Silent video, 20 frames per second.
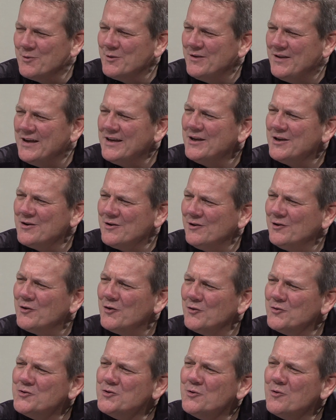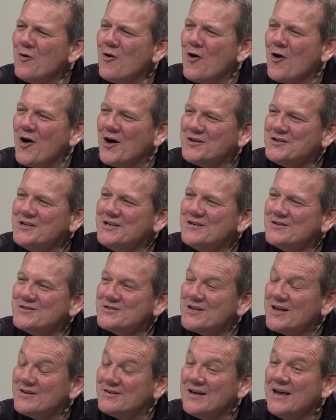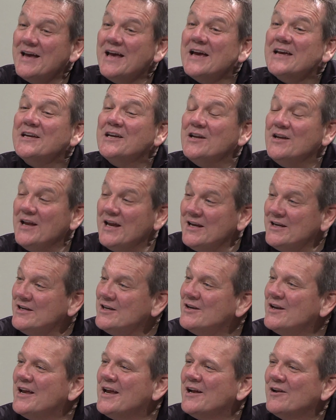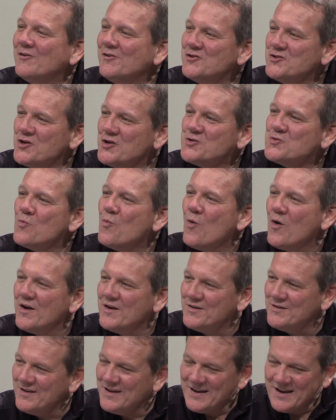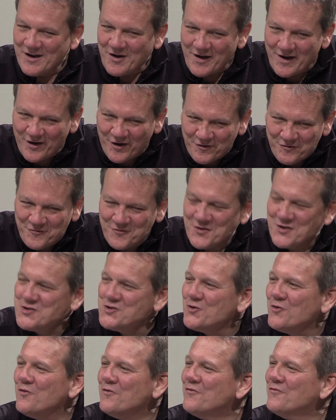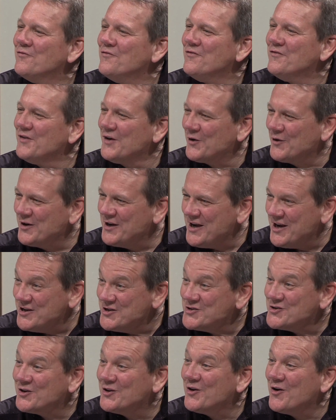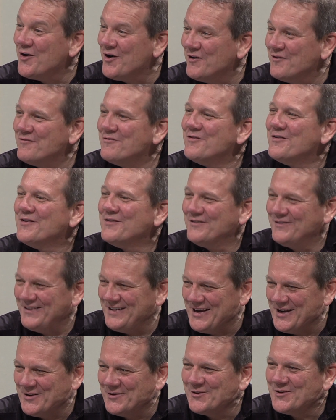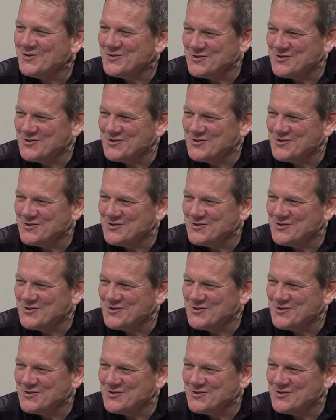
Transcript: when they get a little too haughty is that Canadian English is one official variation of English. Yes.